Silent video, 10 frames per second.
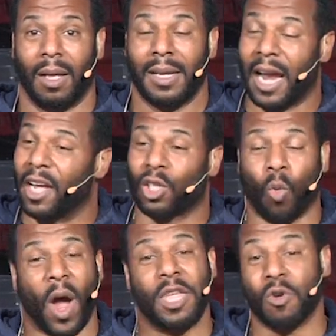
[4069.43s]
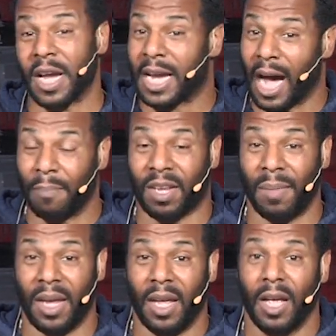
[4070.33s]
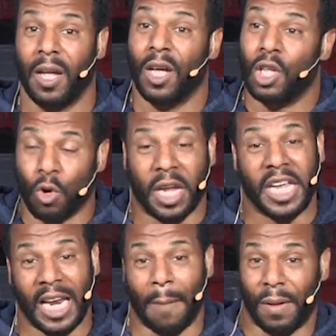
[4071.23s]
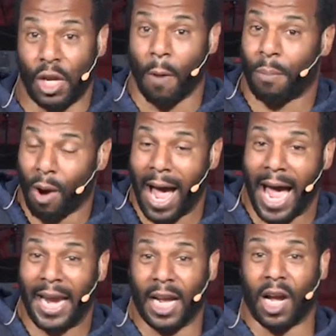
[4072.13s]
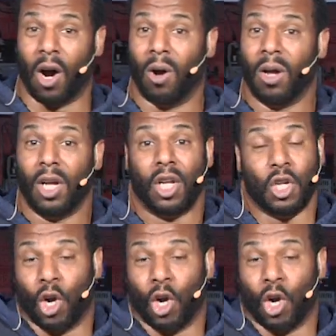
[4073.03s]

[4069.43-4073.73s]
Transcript: Now, there's a way you can come to me. You can get up in your pride and go, you